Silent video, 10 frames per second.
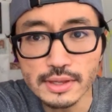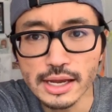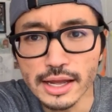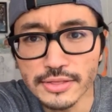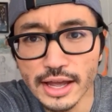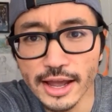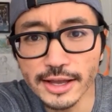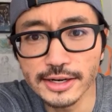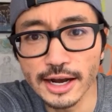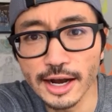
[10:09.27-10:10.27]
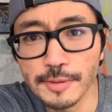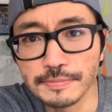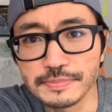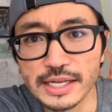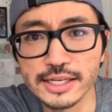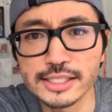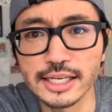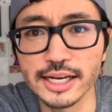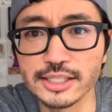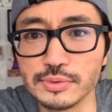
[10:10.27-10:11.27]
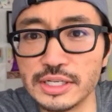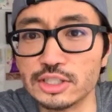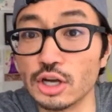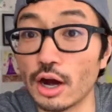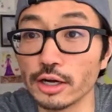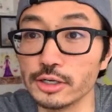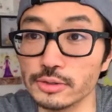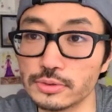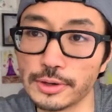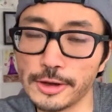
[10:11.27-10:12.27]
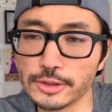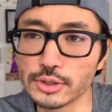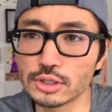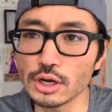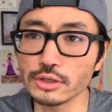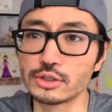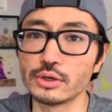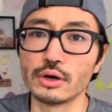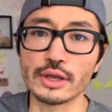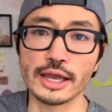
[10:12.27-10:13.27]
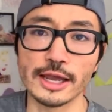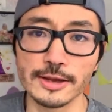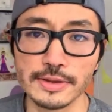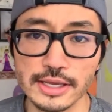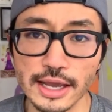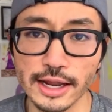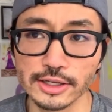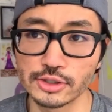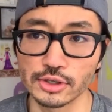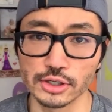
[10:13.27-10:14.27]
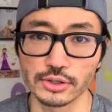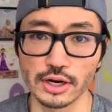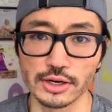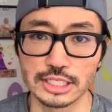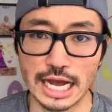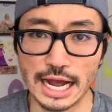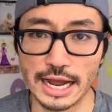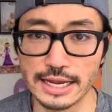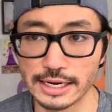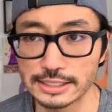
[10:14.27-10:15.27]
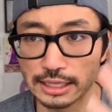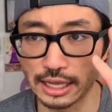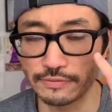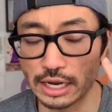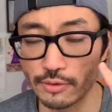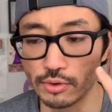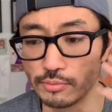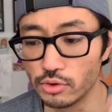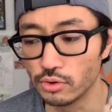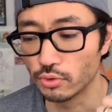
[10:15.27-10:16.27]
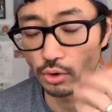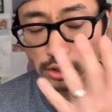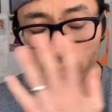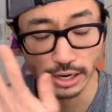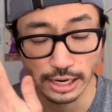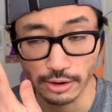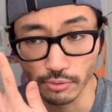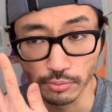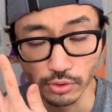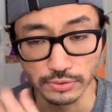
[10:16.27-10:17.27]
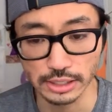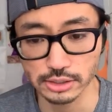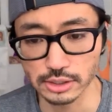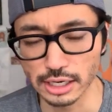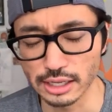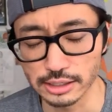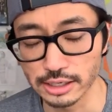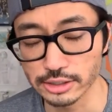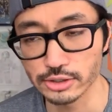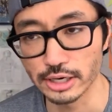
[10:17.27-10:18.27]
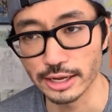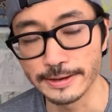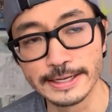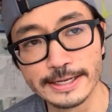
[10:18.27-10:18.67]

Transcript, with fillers: And then Inna says, we need dog news. So the dog's doing okay. He had his surgery on his eye. He had his left eye removed, or his right eye removed yesterday.